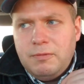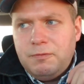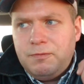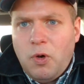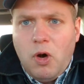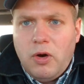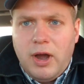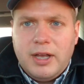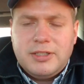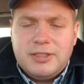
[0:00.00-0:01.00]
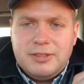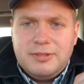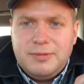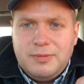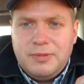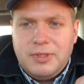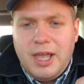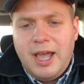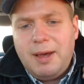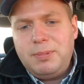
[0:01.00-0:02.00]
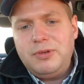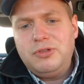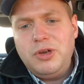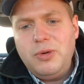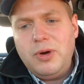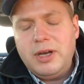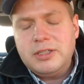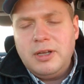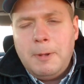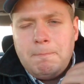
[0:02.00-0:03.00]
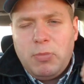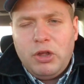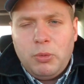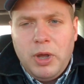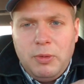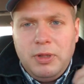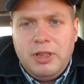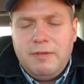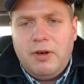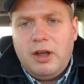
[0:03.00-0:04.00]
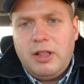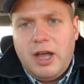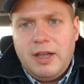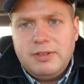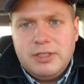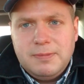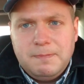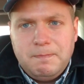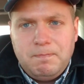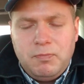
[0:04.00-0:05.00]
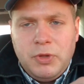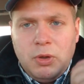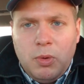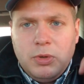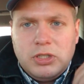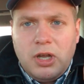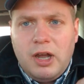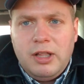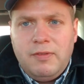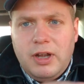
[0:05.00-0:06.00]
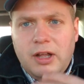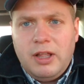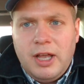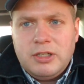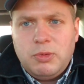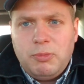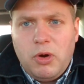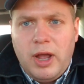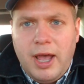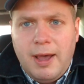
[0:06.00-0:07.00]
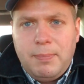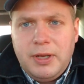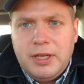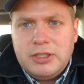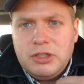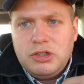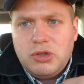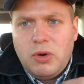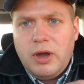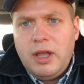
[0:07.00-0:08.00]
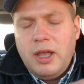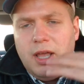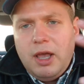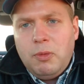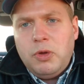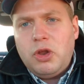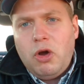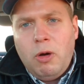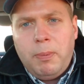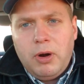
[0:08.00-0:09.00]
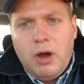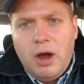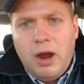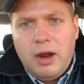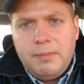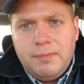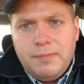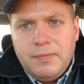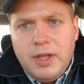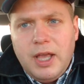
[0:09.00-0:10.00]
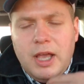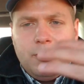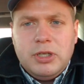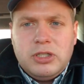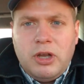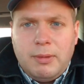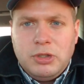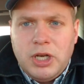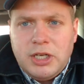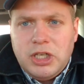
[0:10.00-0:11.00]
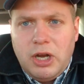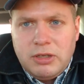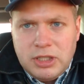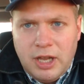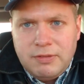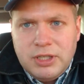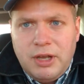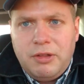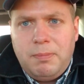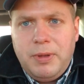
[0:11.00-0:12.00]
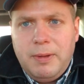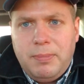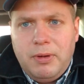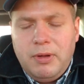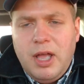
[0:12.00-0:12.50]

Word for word: for us, they happen to us by the way we live our lives. When we start living our lives with more happiness and joy and with an open heart, and we stop judging ourselves and other people,